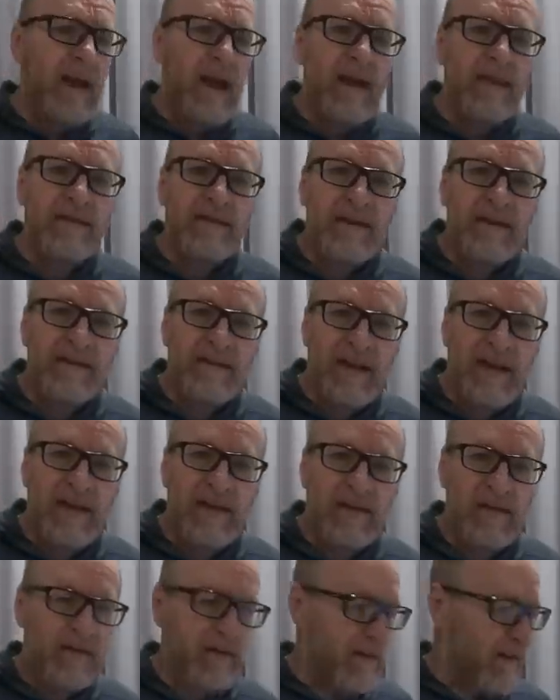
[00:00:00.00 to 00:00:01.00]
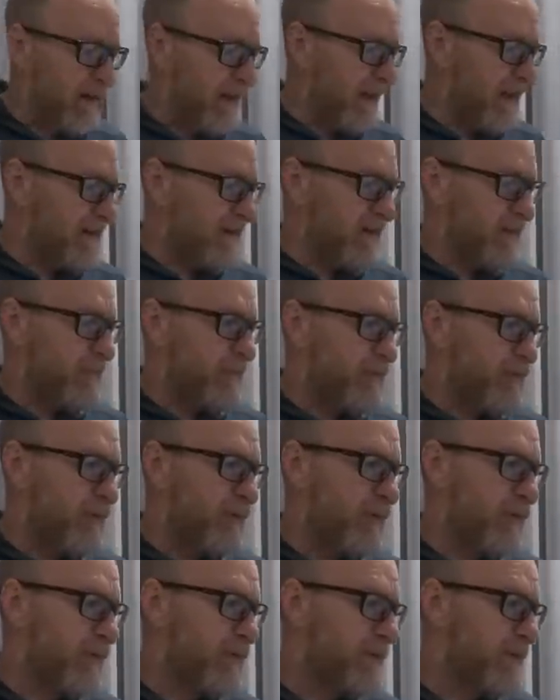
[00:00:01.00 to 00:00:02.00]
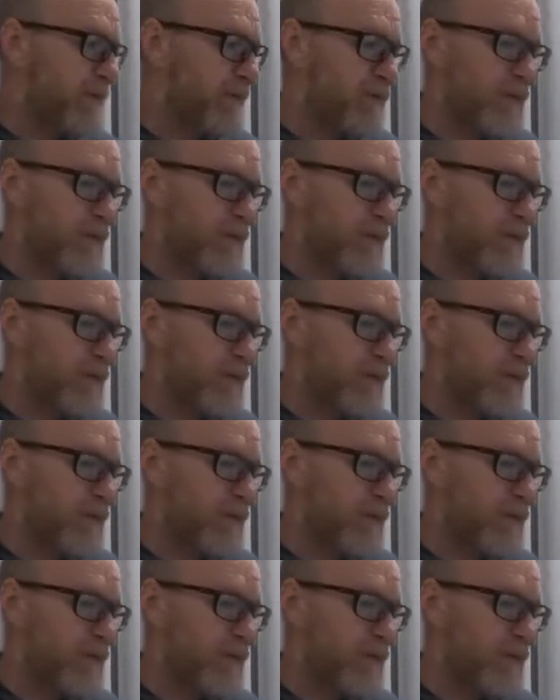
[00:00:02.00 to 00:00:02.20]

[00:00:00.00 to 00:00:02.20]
As I said, the light improved